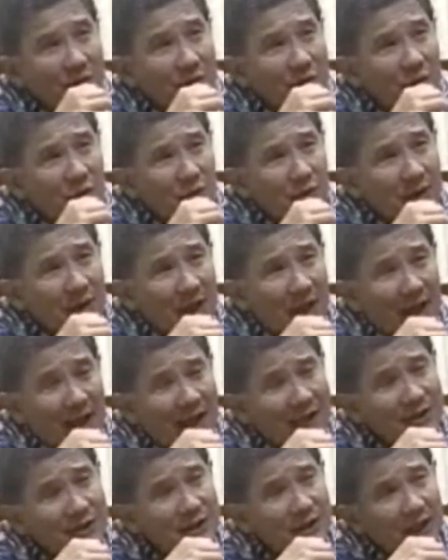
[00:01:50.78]
you're not
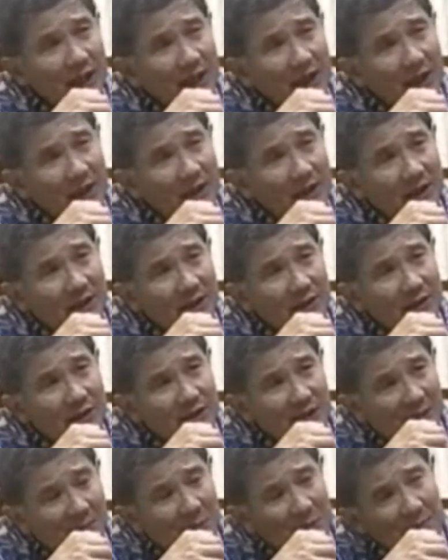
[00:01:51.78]
asking anything
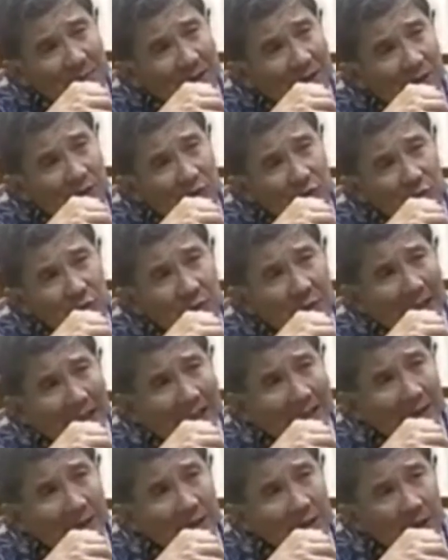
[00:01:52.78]
supplemental to
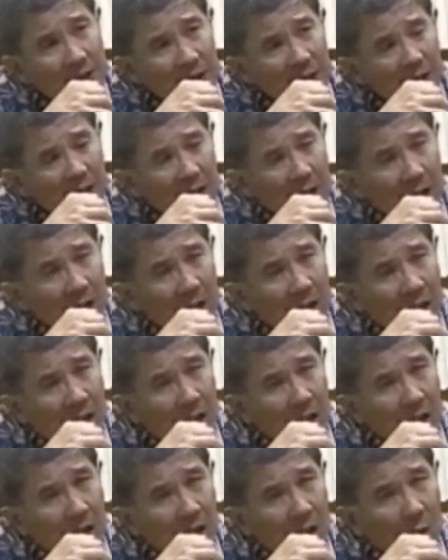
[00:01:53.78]
that.
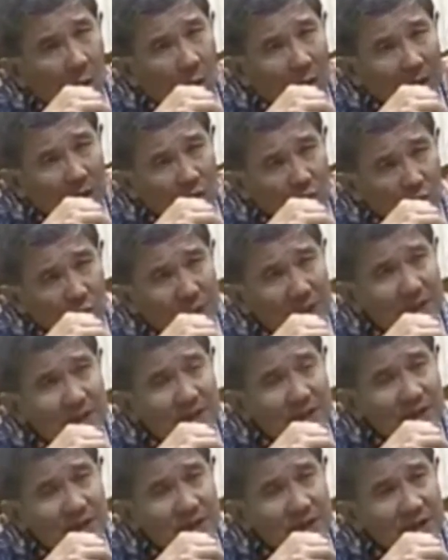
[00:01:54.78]
When we
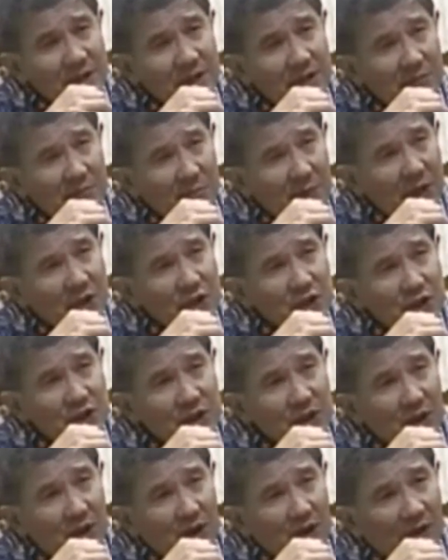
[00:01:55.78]
see the
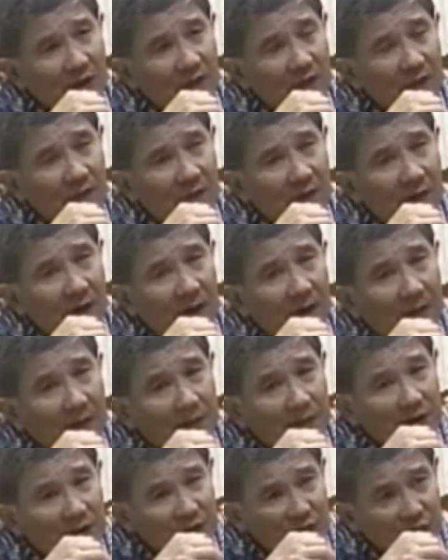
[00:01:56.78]
budget of
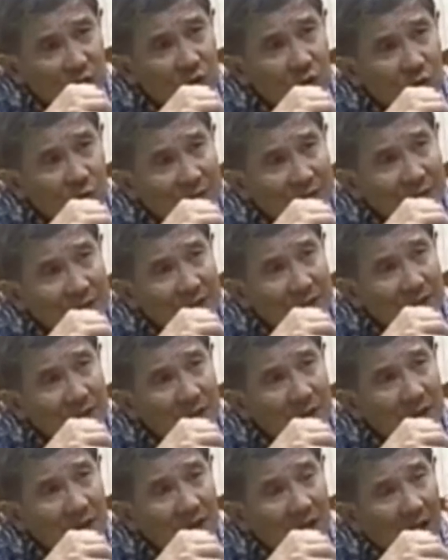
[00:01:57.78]
DOE
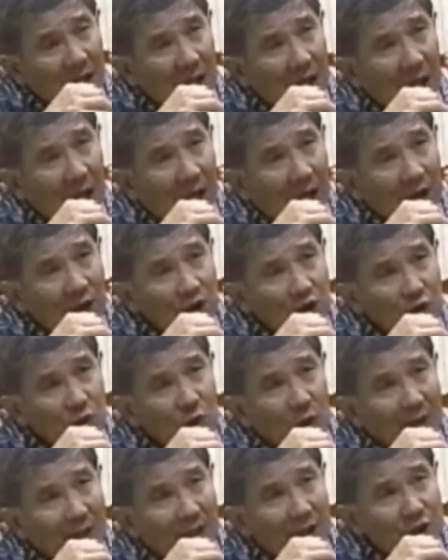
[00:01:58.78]
and
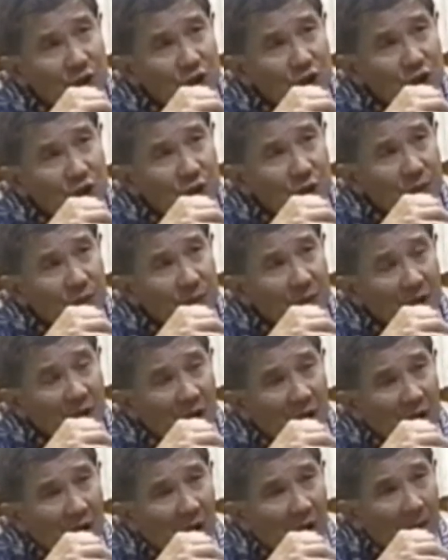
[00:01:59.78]
UH,
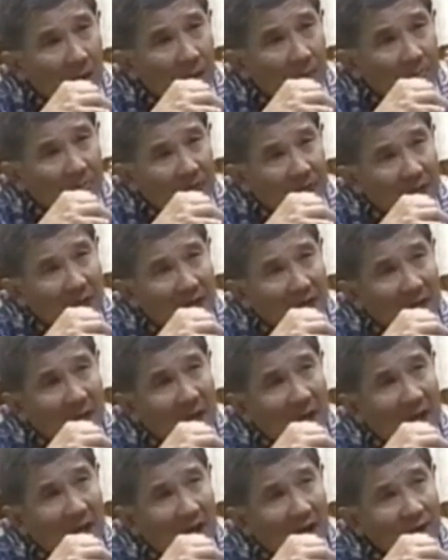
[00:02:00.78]
they
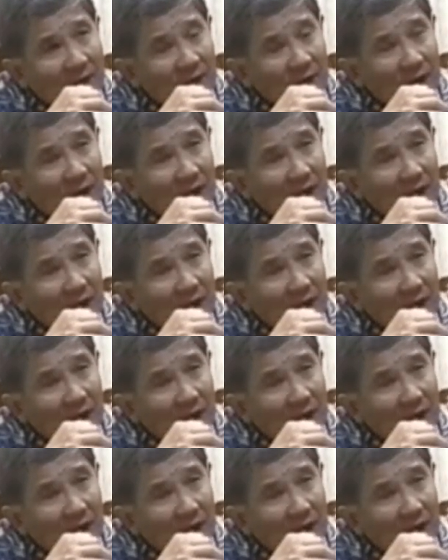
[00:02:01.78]
have